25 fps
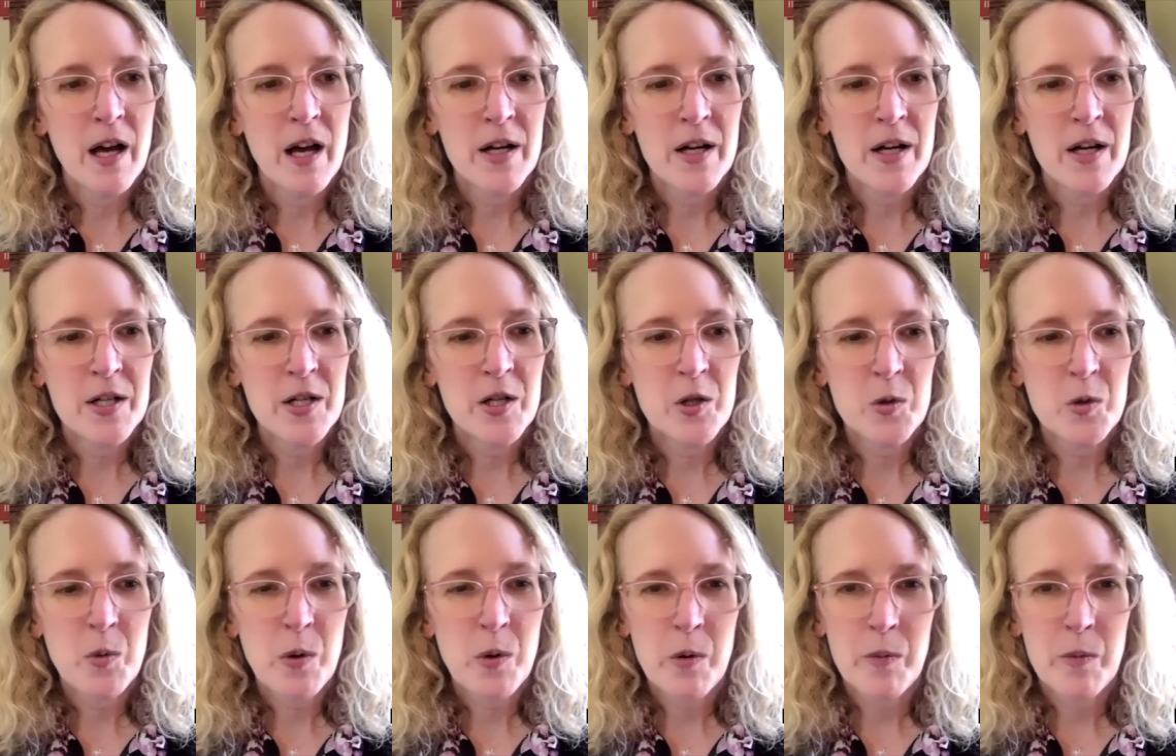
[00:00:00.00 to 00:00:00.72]

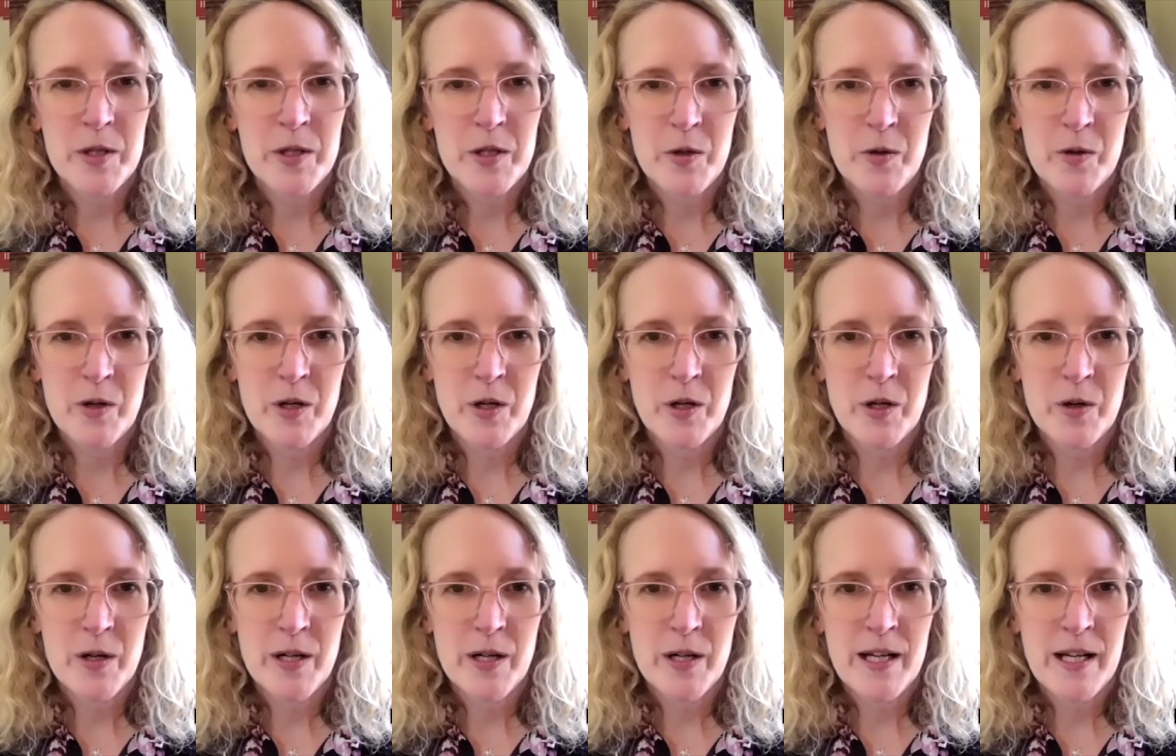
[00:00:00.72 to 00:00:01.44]
issues where we do
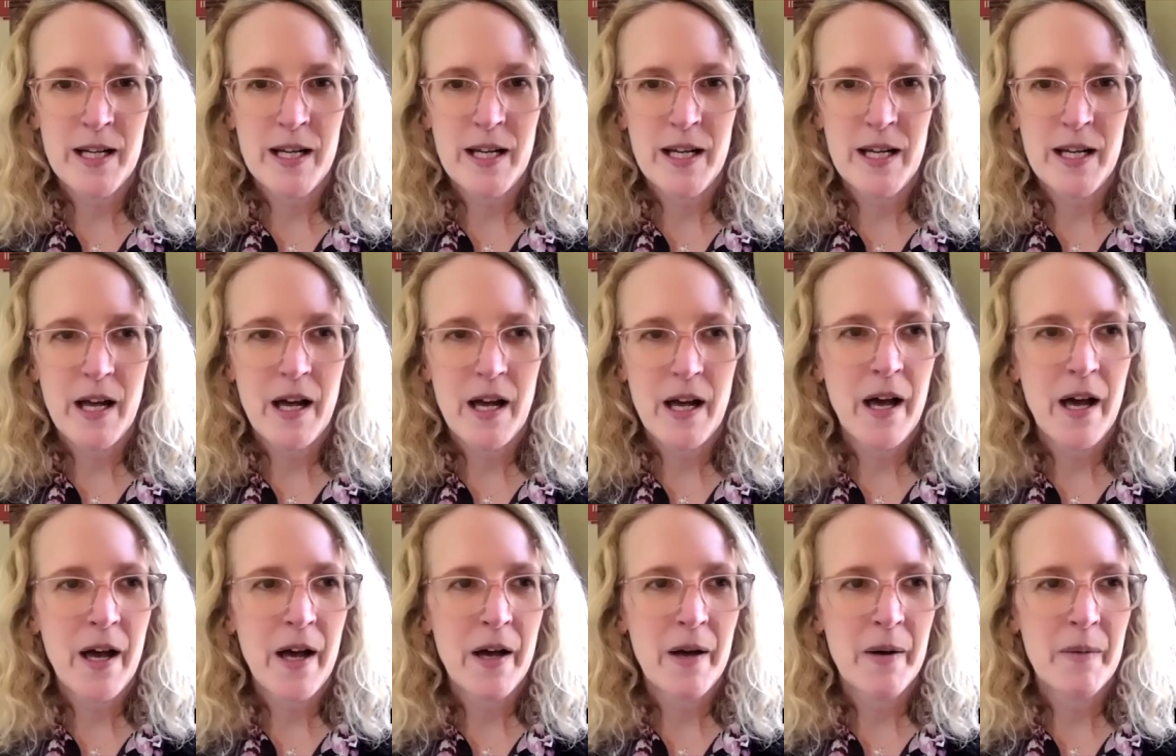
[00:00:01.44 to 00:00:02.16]
agree,
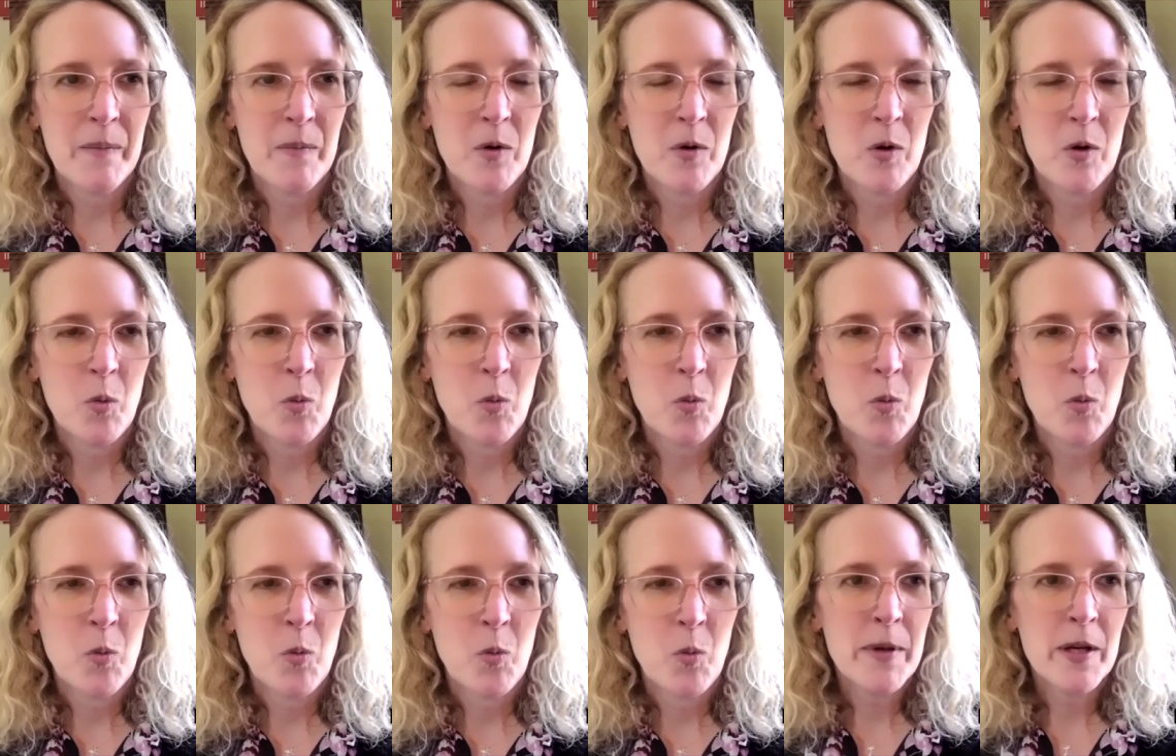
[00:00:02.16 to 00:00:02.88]

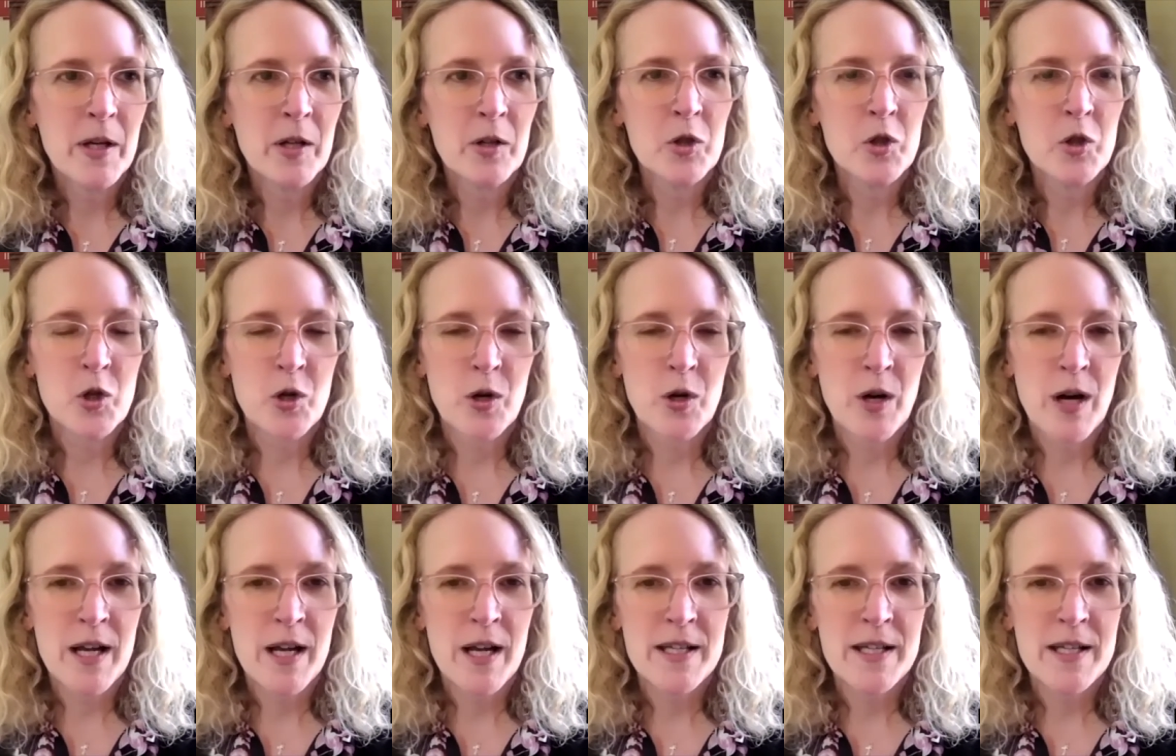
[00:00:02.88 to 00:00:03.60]
we build
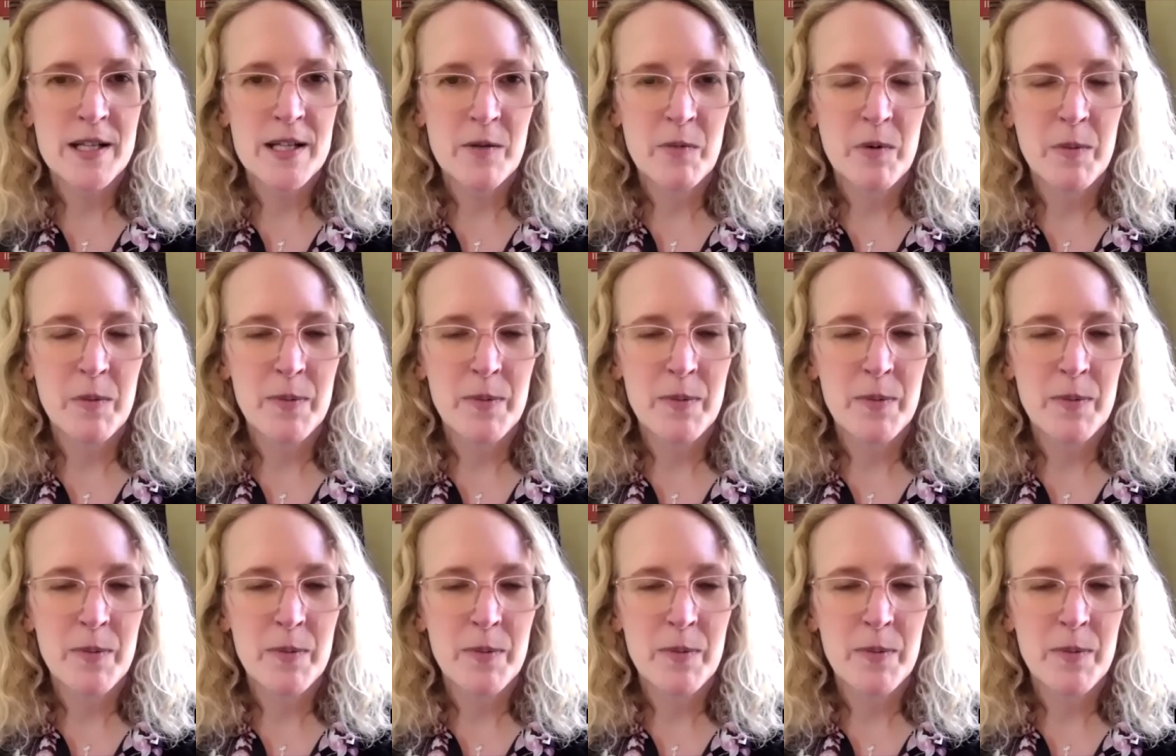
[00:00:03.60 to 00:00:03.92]
trust and we